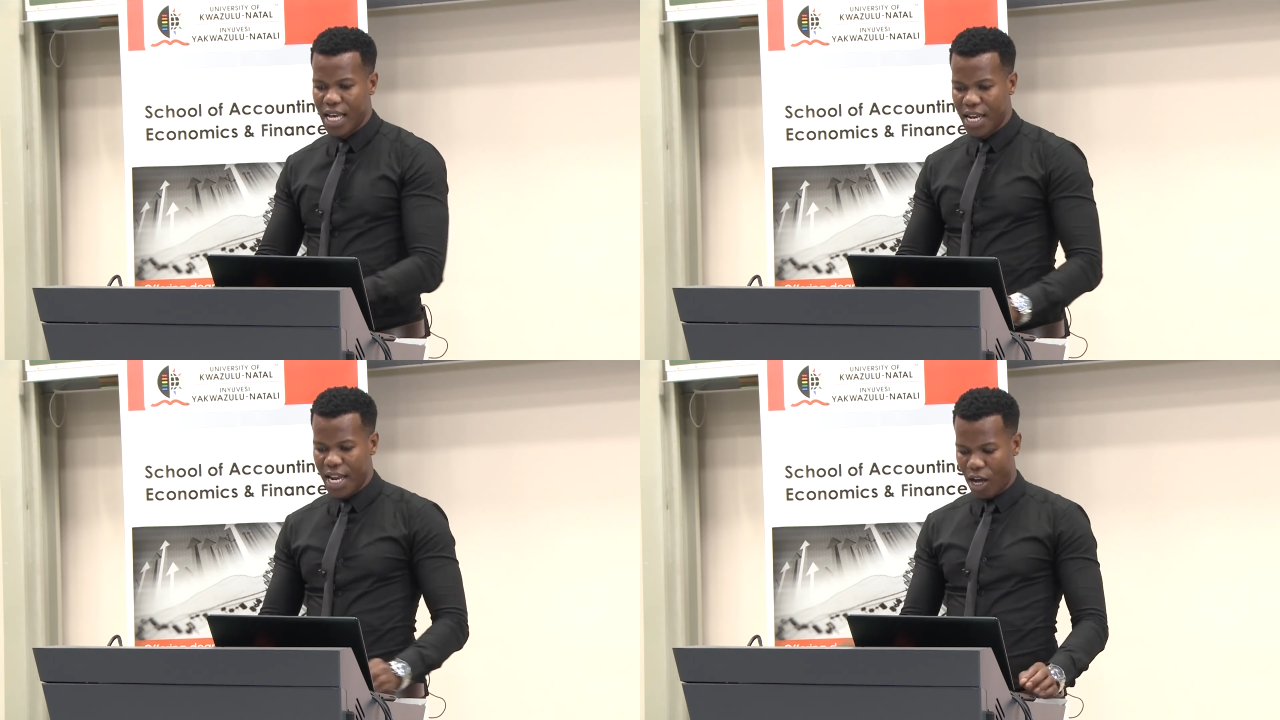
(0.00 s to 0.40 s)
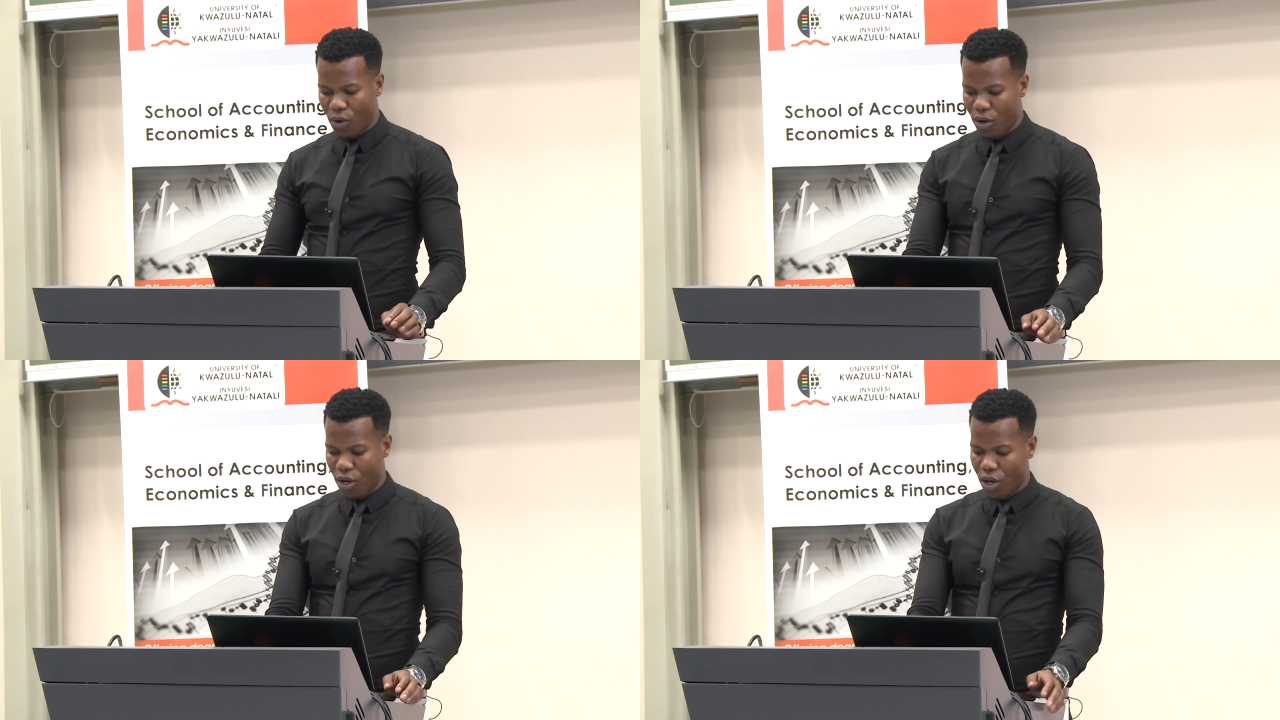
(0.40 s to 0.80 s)

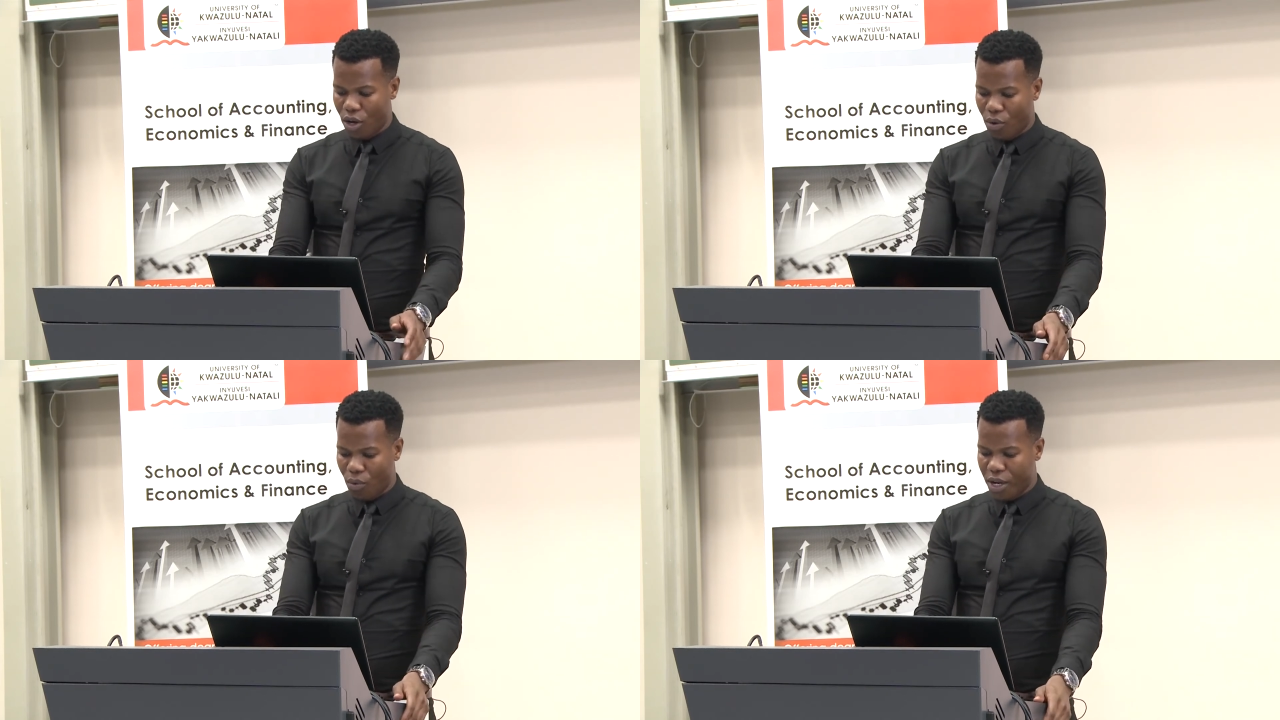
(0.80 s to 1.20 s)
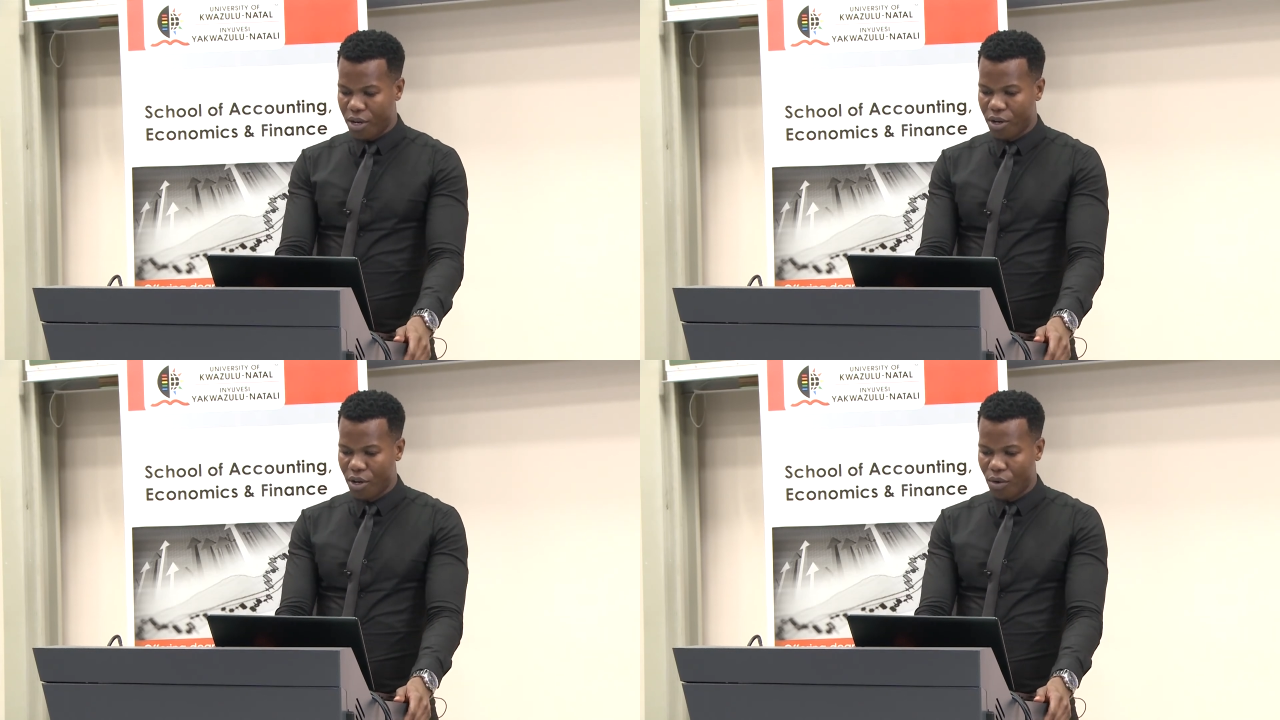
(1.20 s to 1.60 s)
Now,
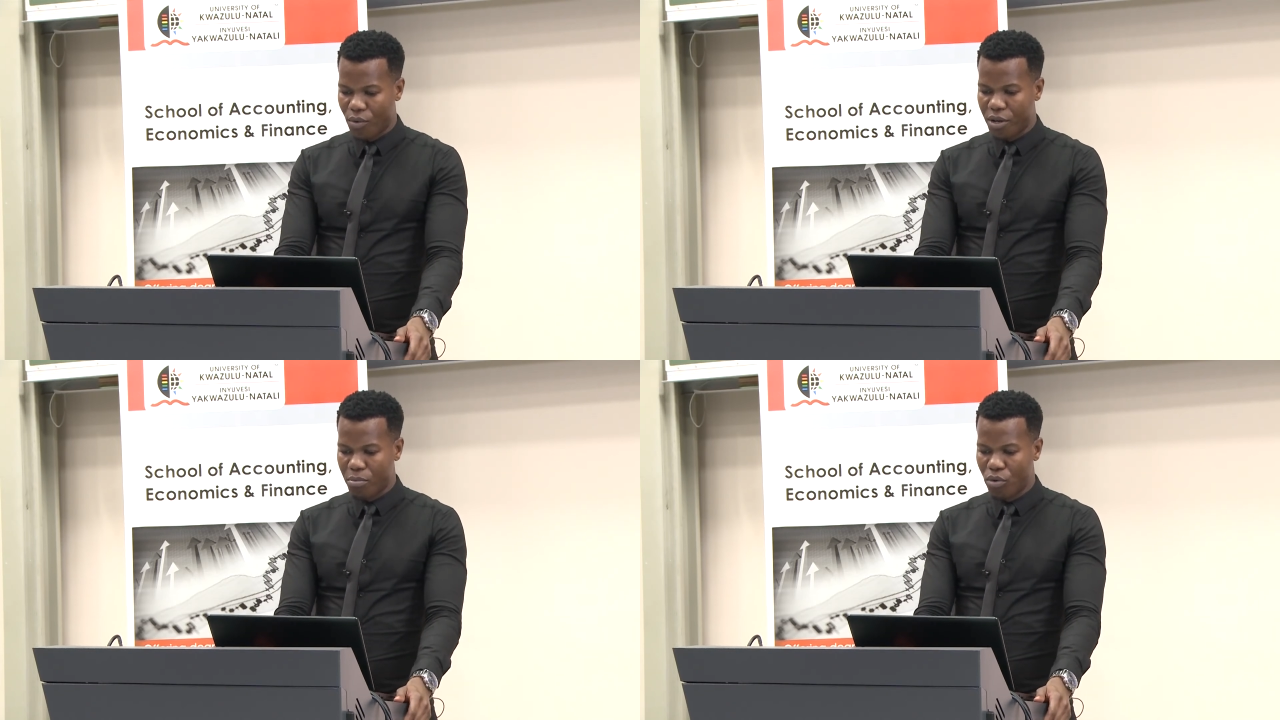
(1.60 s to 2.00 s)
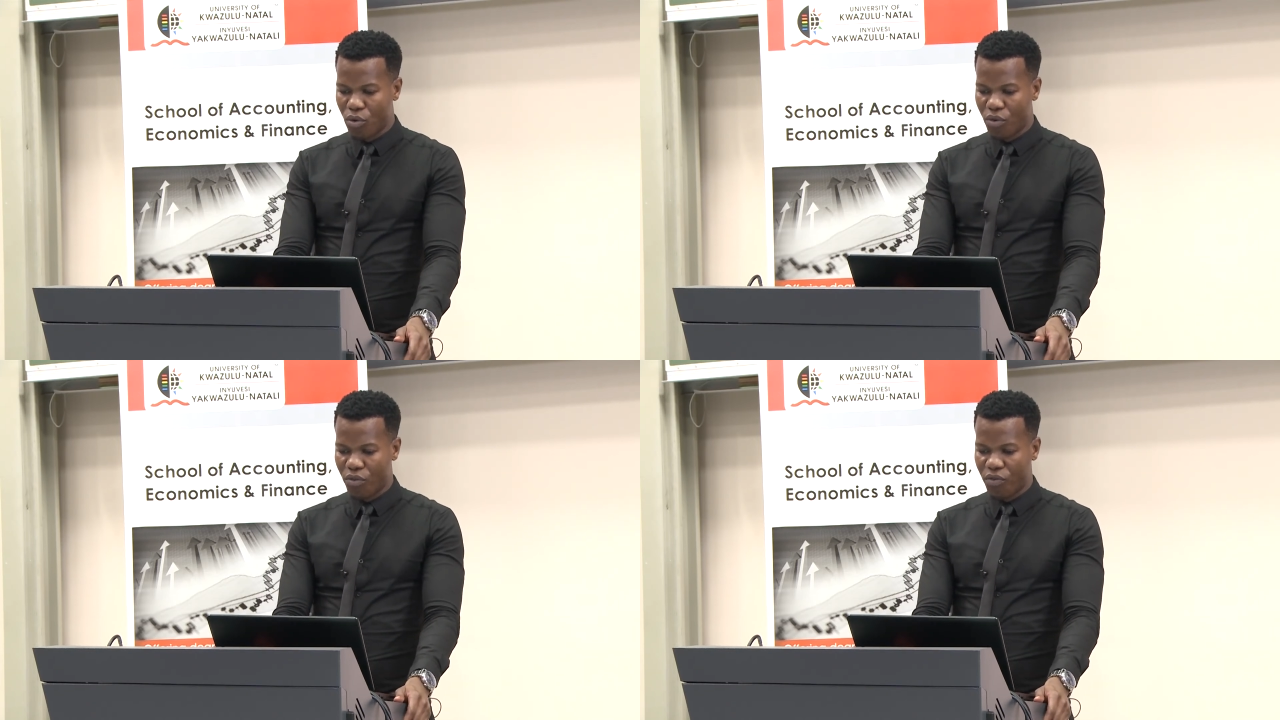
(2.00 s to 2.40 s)
when we move